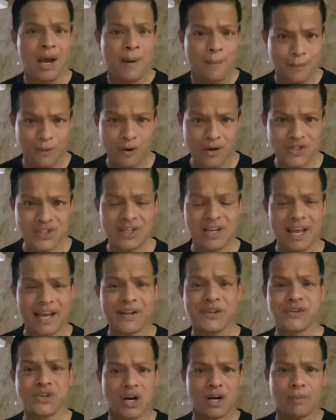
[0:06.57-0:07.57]
Brazil
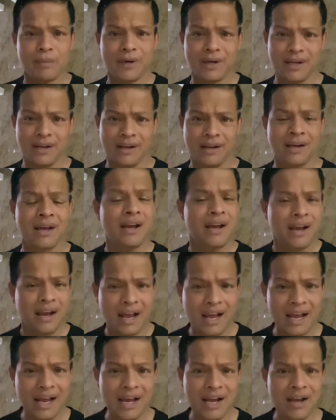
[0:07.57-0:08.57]
and Germany
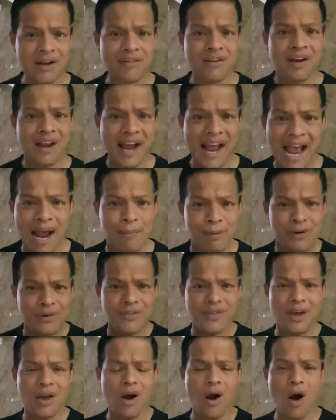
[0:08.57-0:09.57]
have hammered
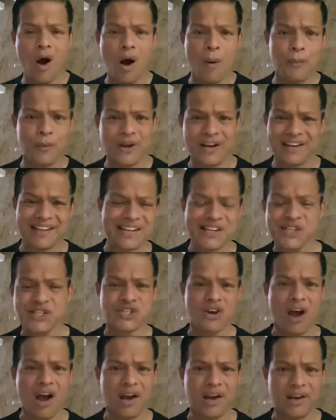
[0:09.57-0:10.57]
their opponent in
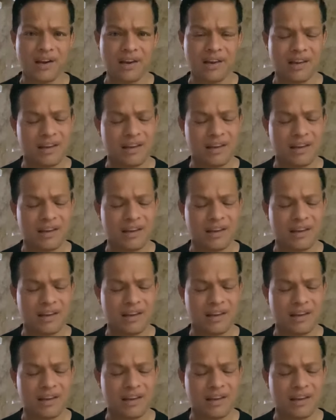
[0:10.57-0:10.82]
style.